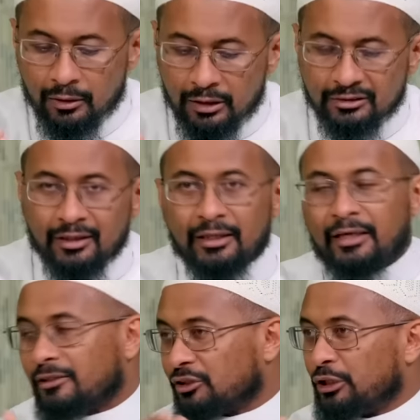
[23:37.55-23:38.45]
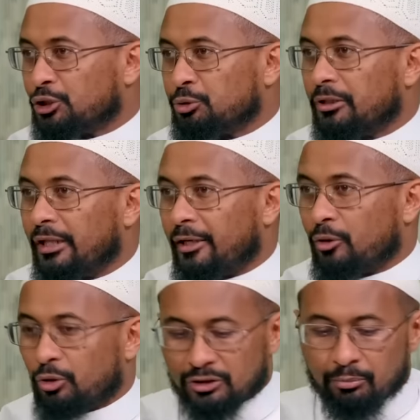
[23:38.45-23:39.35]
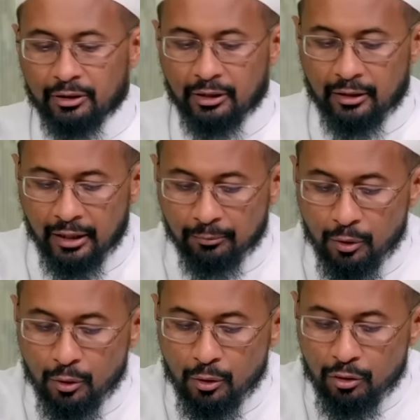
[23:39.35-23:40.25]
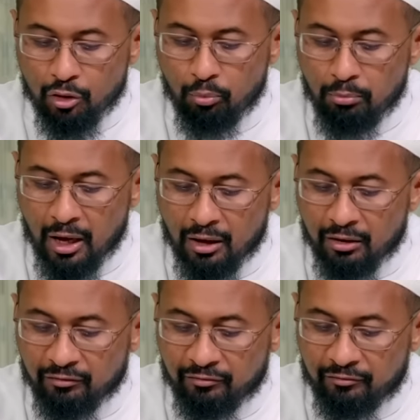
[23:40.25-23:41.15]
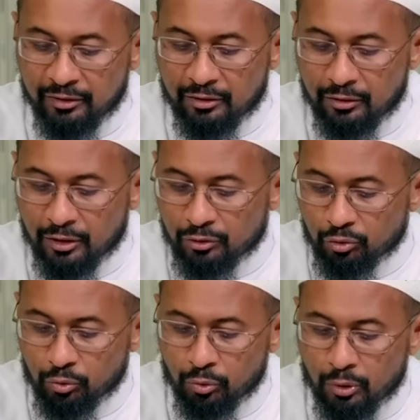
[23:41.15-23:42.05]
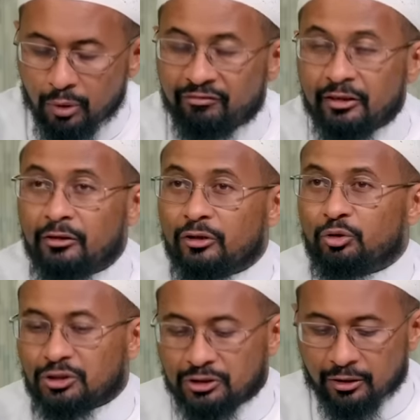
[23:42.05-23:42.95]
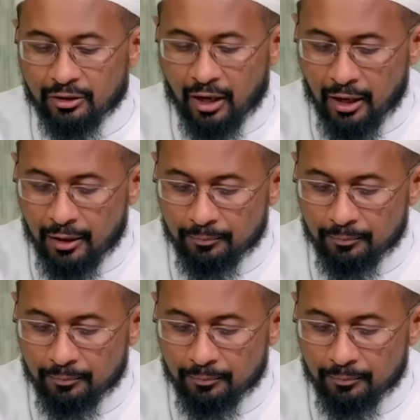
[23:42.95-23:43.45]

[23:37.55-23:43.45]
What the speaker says: It's not like a century later or something like that. Thumma fitnatu sarra.